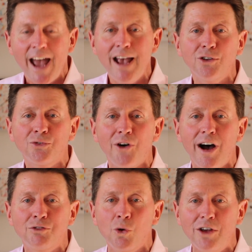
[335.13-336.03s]
Here's
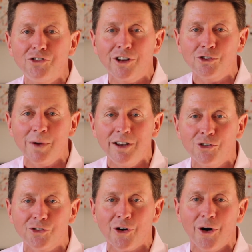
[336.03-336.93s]
5 questions when
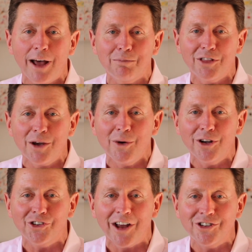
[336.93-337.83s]
you stroll up to their
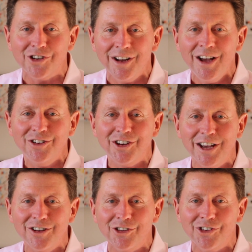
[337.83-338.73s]
workstation to
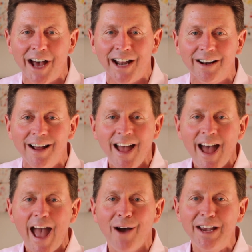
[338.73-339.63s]
get you started.
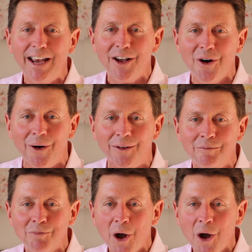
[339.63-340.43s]
How are you getting on?